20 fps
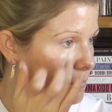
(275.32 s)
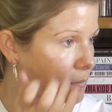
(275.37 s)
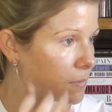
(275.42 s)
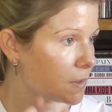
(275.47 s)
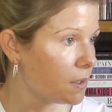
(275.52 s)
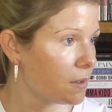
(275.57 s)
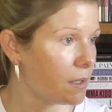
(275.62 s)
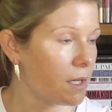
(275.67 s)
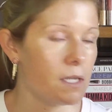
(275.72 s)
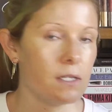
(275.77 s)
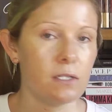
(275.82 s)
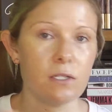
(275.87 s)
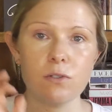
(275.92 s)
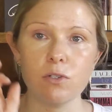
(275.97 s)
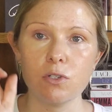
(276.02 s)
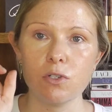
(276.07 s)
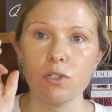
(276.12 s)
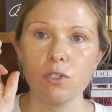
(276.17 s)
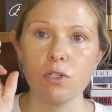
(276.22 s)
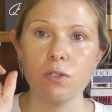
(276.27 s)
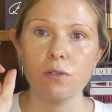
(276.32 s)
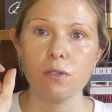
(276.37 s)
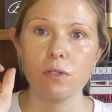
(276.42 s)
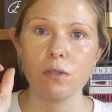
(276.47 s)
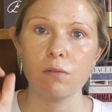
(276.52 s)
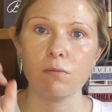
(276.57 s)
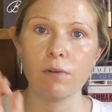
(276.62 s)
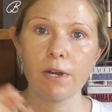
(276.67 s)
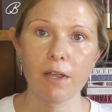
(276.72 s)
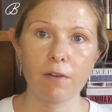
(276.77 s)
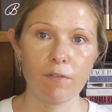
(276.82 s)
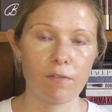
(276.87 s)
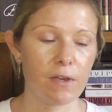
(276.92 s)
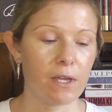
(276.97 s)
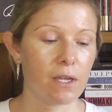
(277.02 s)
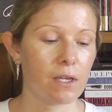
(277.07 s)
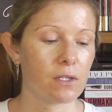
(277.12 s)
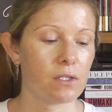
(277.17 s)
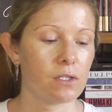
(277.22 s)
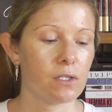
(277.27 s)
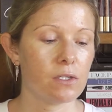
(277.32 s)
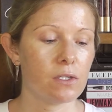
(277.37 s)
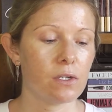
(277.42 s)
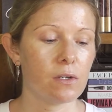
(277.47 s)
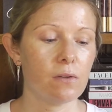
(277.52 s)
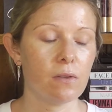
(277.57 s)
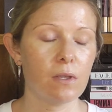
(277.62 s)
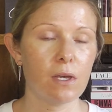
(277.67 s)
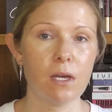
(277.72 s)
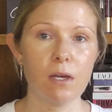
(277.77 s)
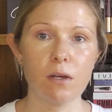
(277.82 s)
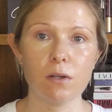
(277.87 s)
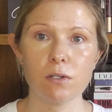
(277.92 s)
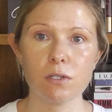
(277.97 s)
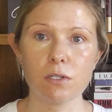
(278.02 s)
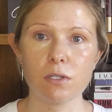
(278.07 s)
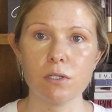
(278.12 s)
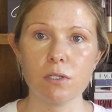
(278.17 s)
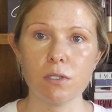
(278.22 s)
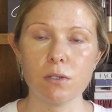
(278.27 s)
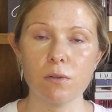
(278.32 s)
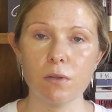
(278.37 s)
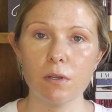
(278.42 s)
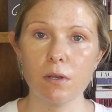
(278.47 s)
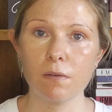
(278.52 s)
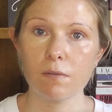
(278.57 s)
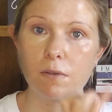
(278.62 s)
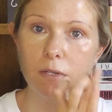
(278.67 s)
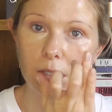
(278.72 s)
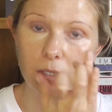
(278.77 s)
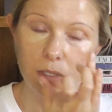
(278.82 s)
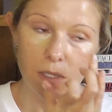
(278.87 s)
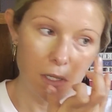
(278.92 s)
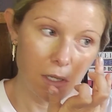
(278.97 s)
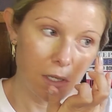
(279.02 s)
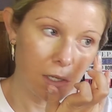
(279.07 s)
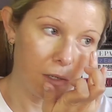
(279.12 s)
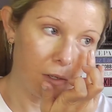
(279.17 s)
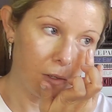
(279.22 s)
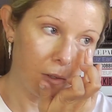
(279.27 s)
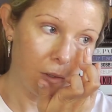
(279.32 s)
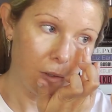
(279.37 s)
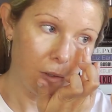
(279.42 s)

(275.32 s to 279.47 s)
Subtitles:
Okay, so just using the ring finger to do that. I'll just do the other side.